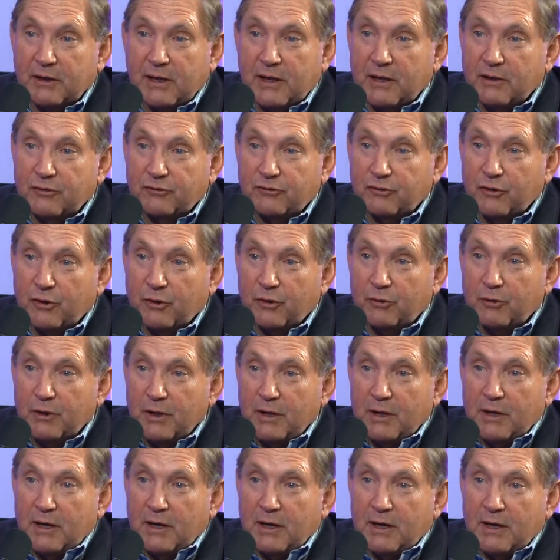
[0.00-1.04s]
And so
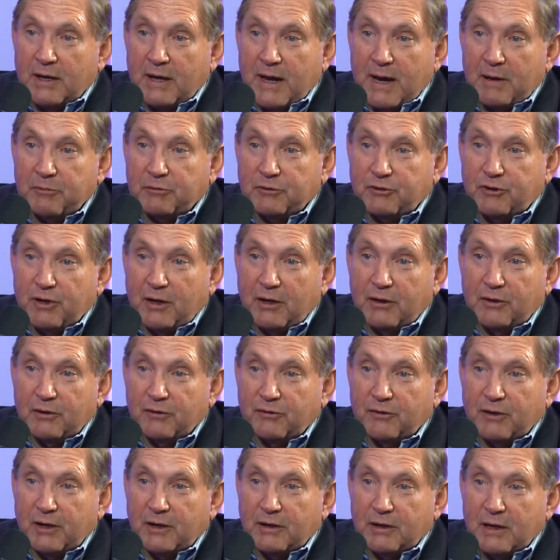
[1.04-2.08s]
I would tell you
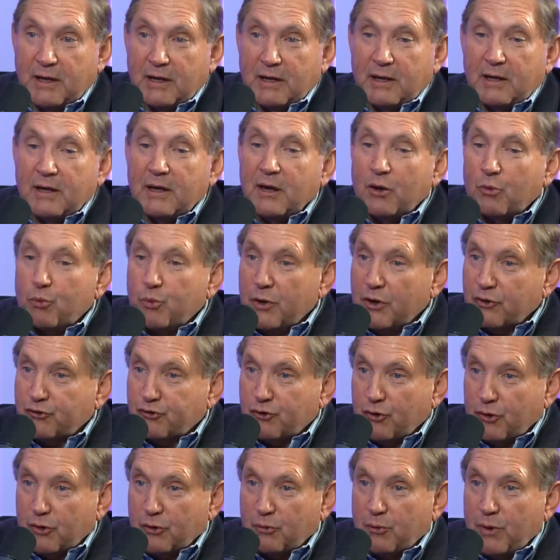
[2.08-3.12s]
that in a weird
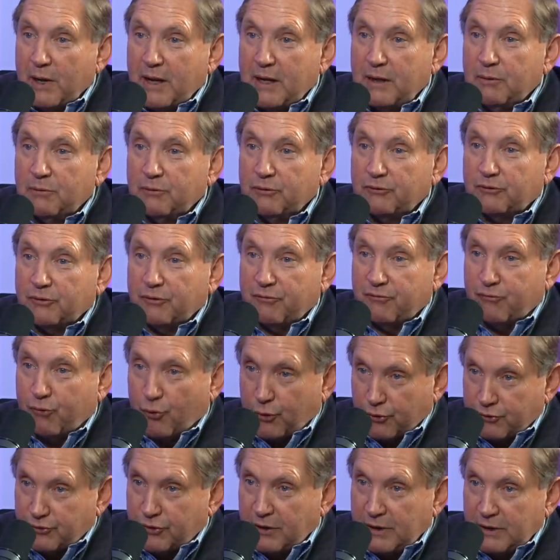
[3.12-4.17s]
sort of way, it was a
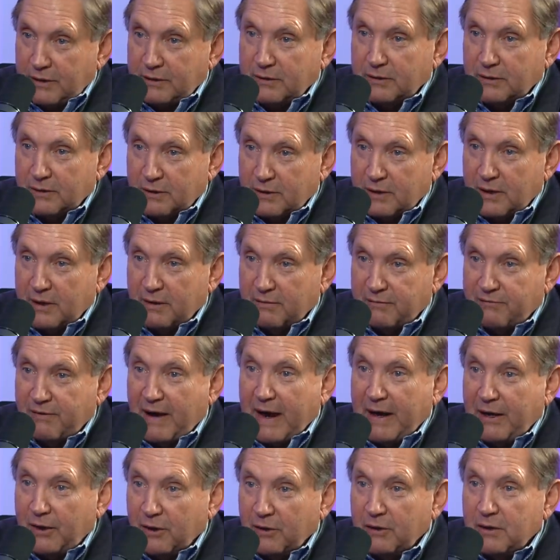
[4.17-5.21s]
fortunate
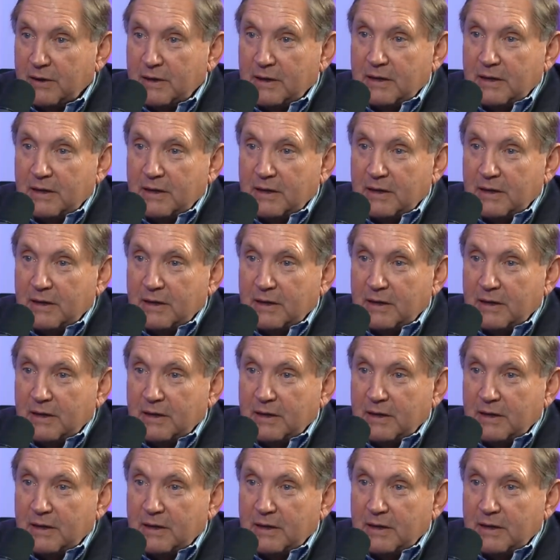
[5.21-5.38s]
fire.